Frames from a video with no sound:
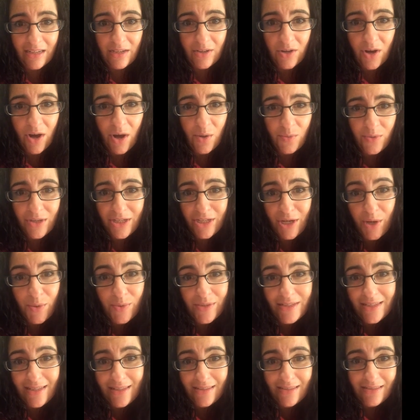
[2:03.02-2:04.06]
I wish I
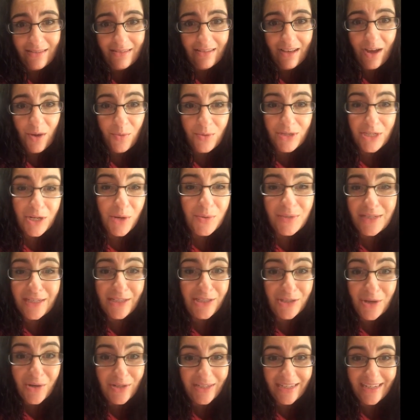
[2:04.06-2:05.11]
was
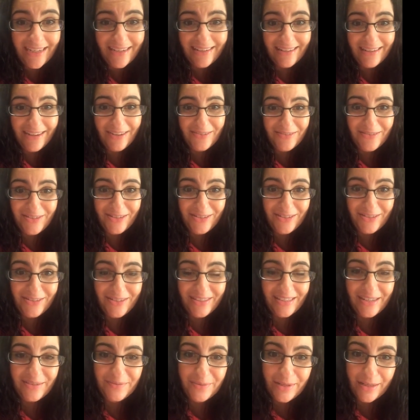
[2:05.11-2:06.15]
exotic enough to
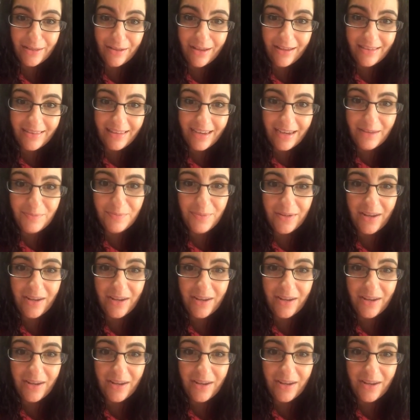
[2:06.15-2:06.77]
do something like that,